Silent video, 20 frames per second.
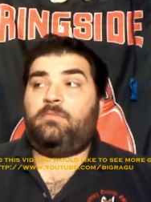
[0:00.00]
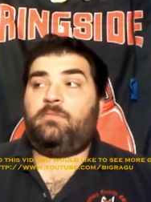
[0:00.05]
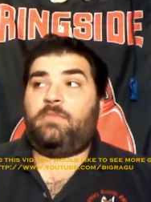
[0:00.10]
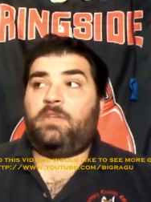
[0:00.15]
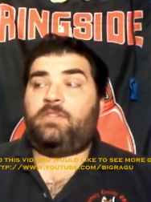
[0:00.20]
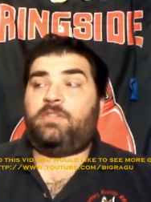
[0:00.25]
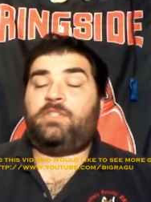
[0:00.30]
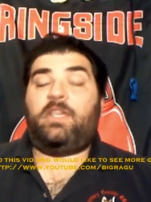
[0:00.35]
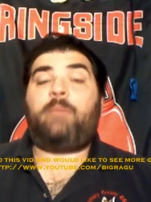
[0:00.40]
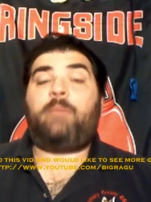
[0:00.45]

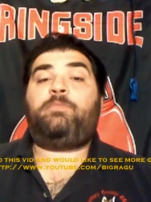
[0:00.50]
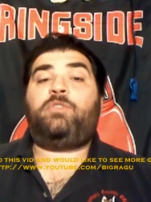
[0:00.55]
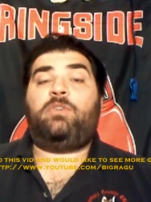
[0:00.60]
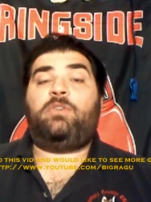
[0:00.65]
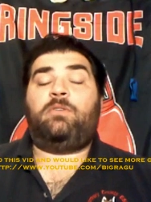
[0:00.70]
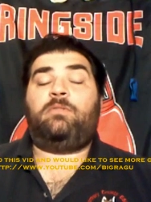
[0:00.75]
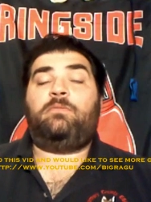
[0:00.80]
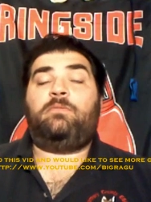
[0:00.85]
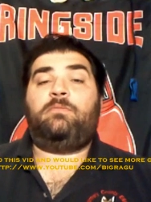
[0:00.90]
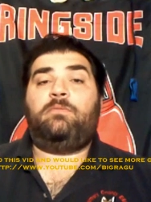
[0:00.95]

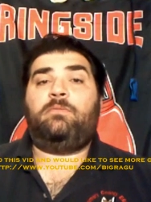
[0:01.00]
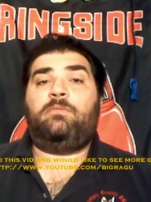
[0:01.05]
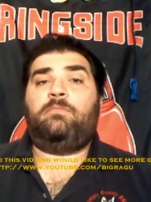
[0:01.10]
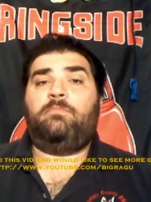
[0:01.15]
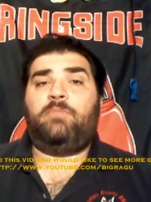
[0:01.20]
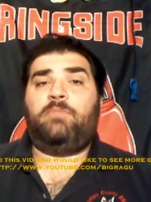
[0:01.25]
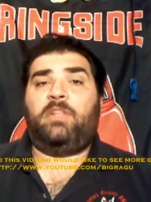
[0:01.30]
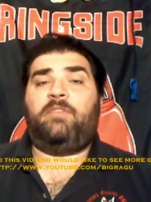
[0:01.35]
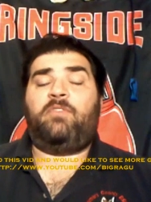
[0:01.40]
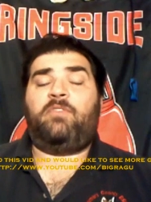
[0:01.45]
exceptional,
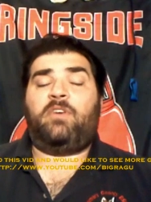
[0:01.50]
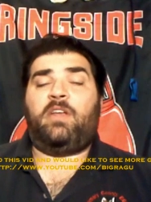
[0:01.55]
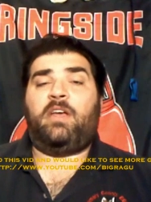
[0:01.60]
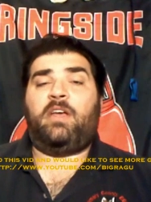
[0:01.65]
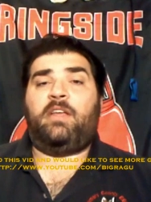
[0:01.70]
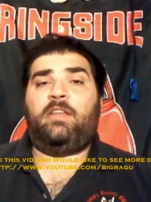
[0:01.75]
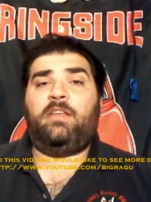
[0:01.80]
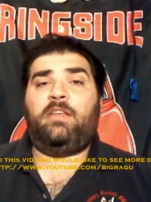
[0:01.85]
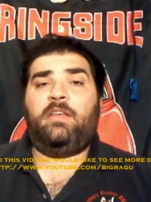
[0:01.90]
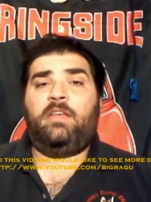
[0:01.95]
believe it or
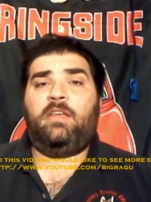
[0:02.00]
not.